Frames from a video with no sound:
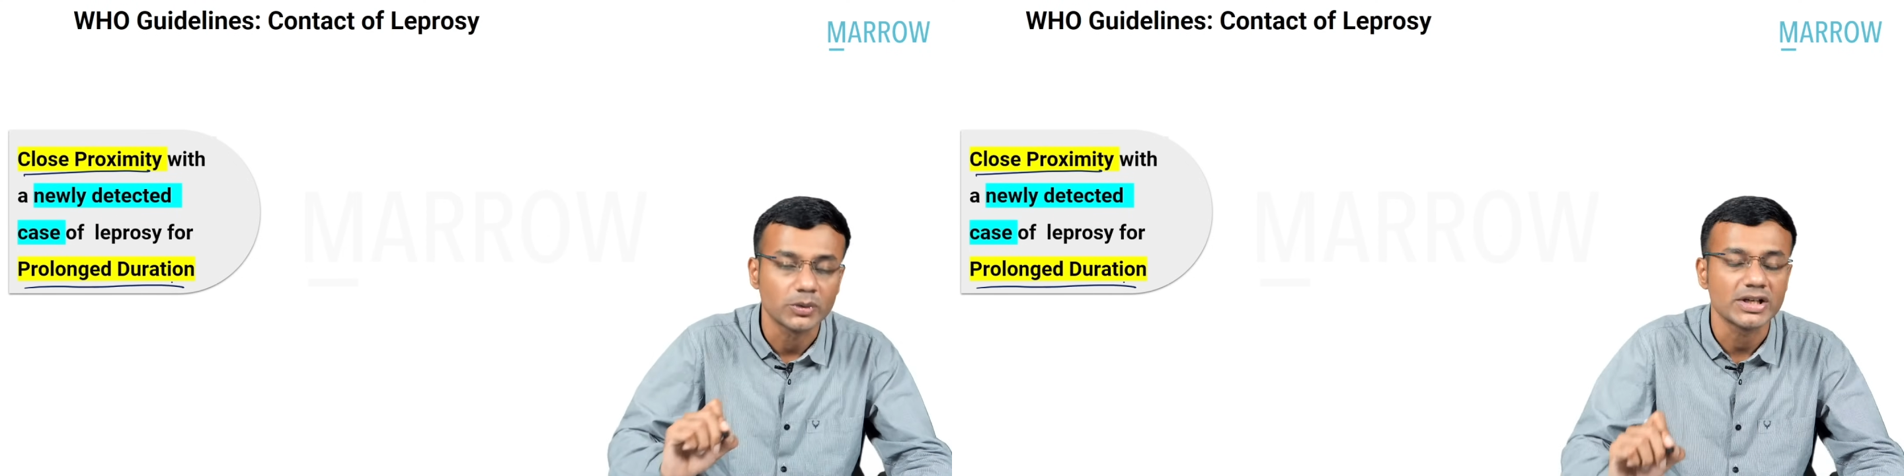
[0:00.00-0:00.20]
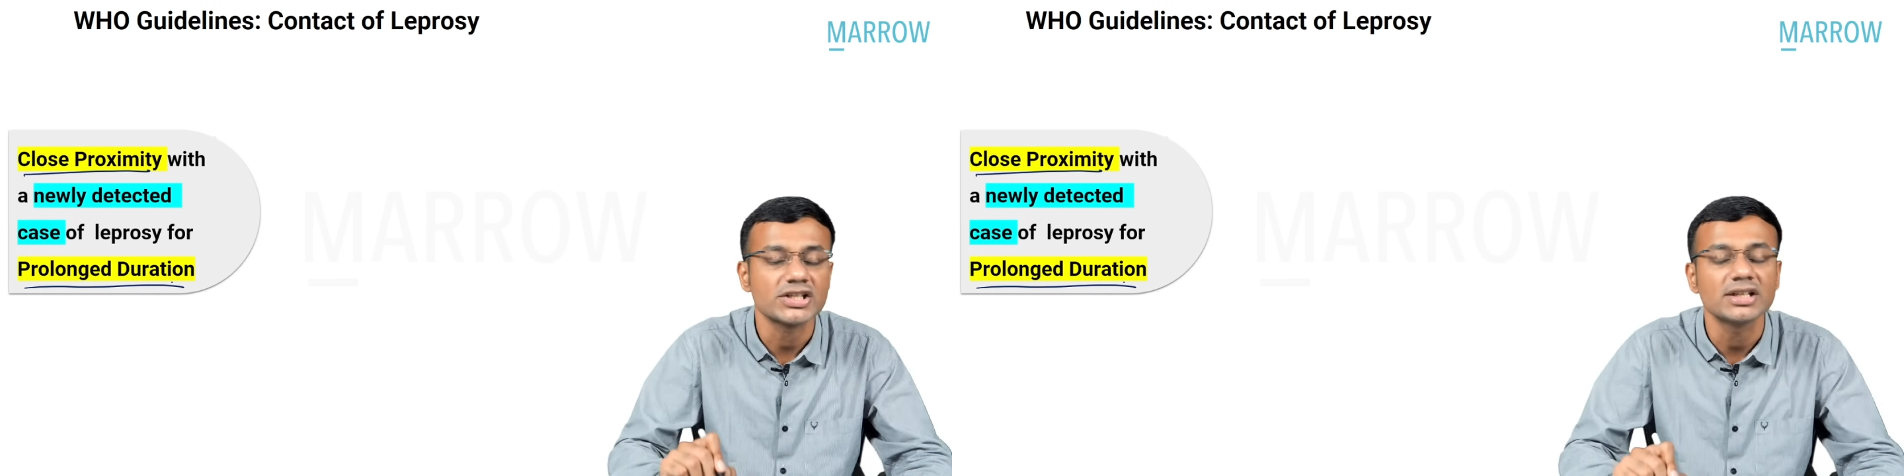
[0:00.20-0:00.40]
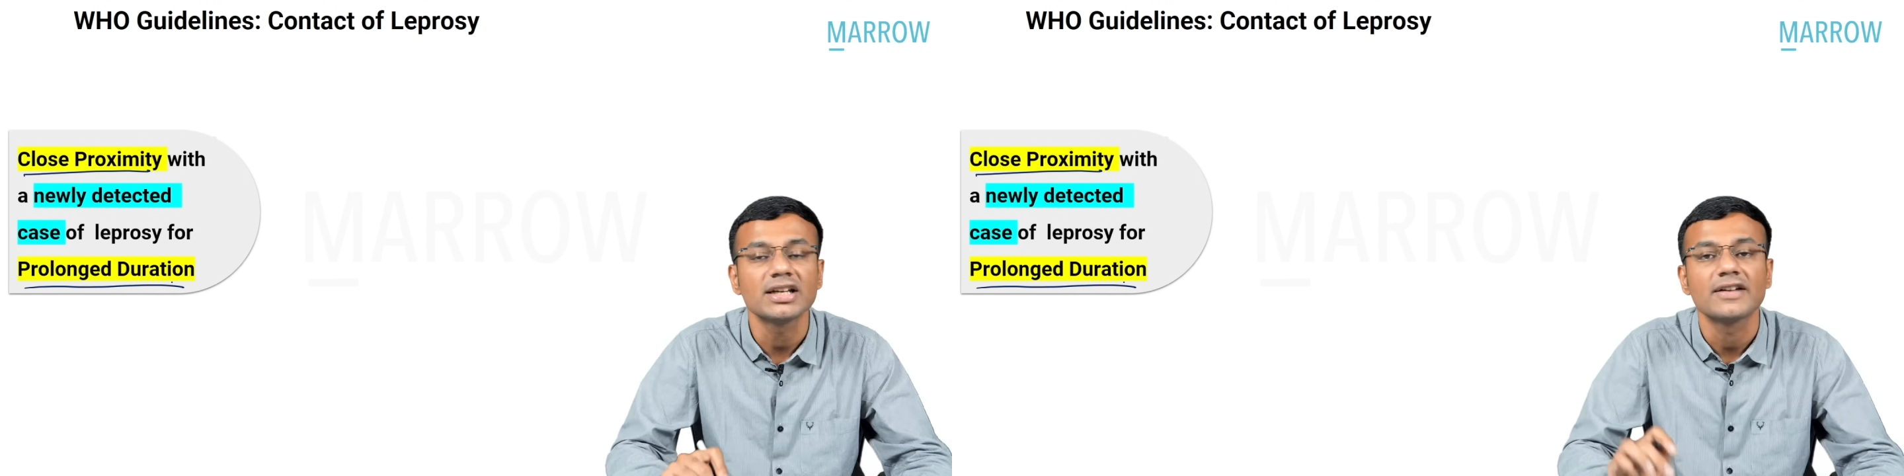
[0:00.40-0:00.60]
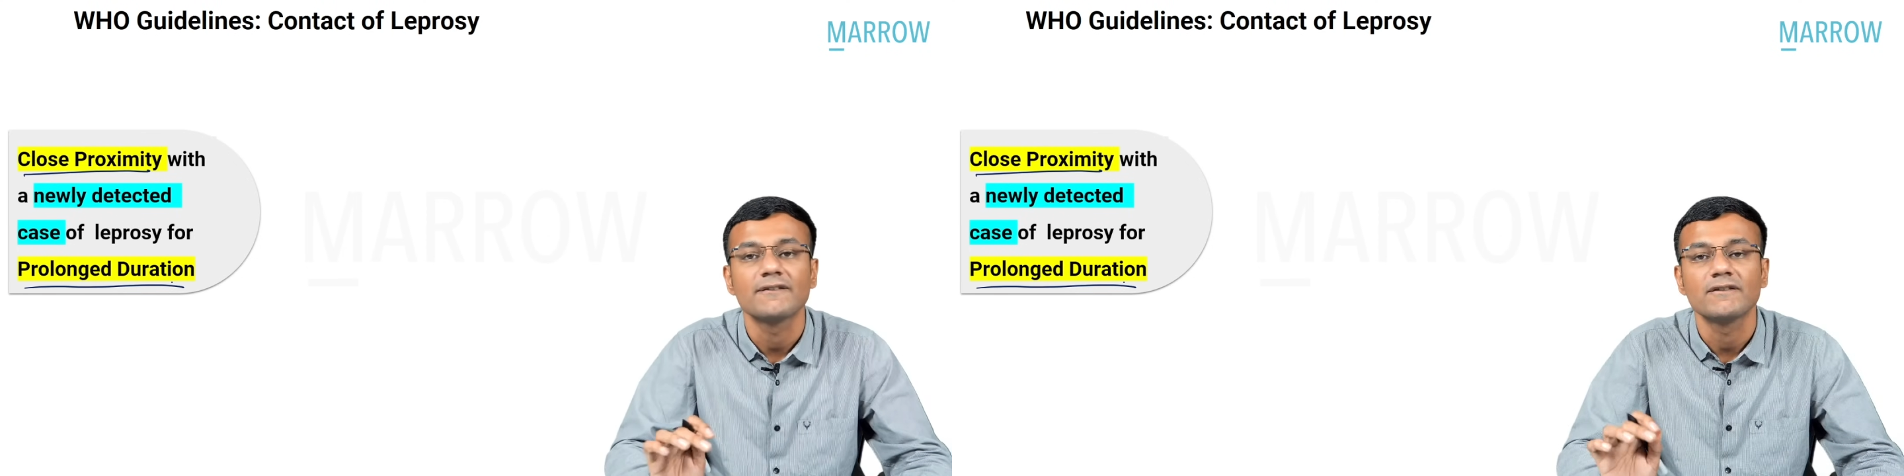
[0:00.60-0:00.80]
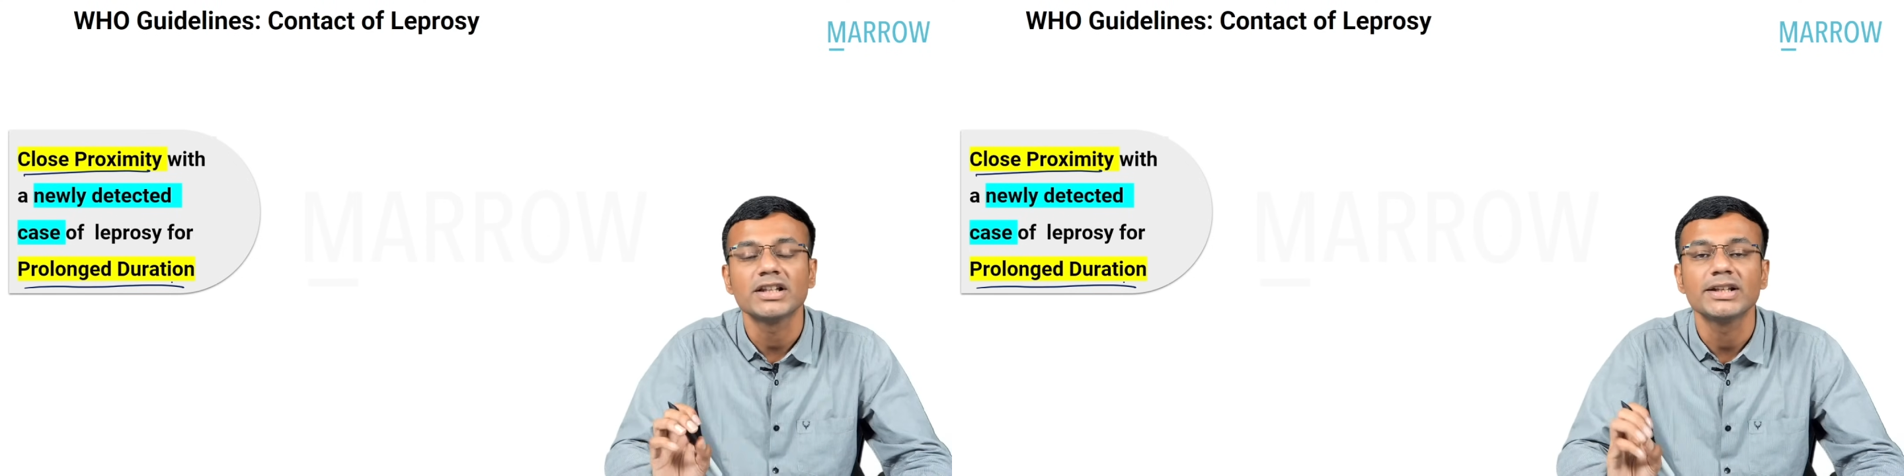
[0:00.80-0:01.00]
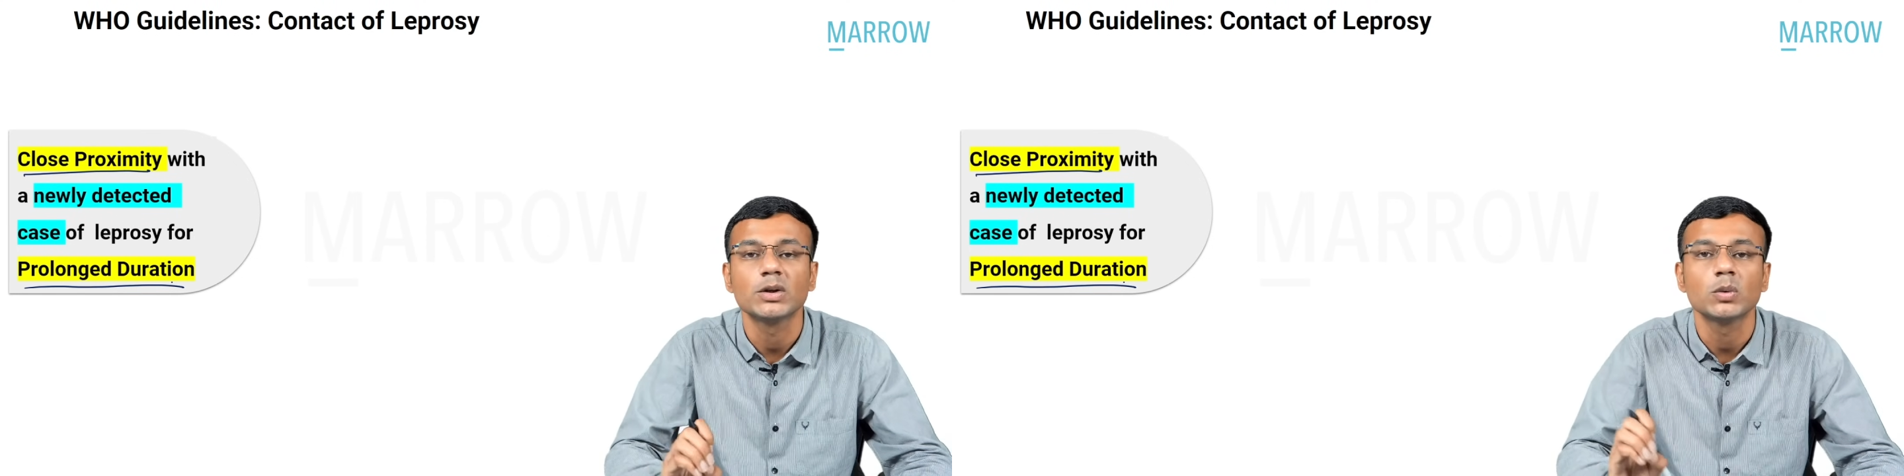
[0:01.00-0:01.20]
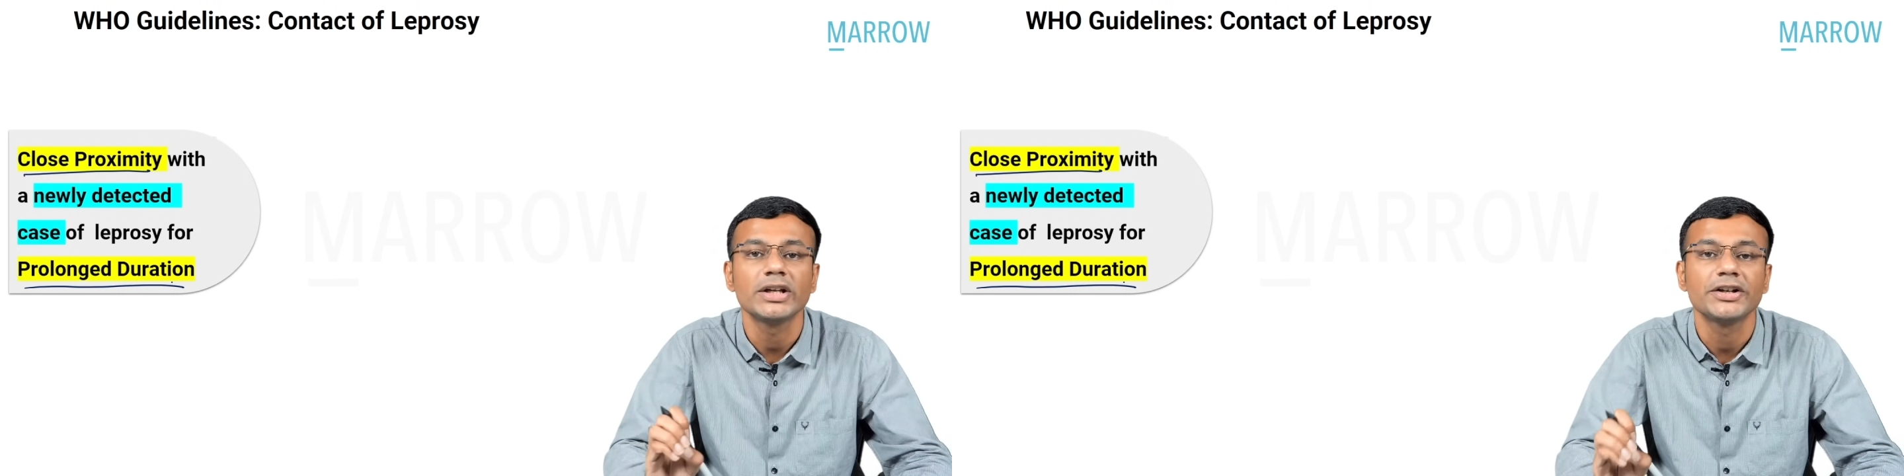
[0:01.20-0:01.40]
duration with a newly